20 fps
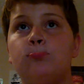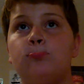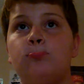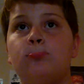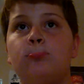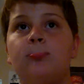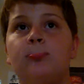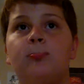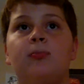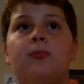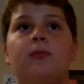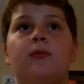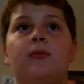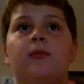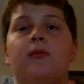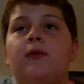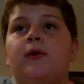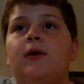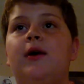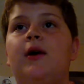He doesn't
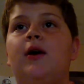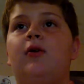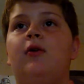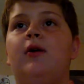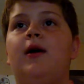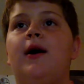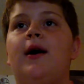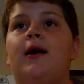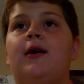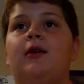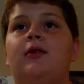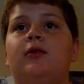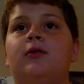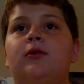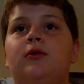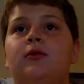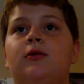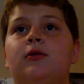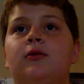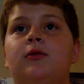see me. Get wrecked. Are
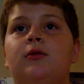you...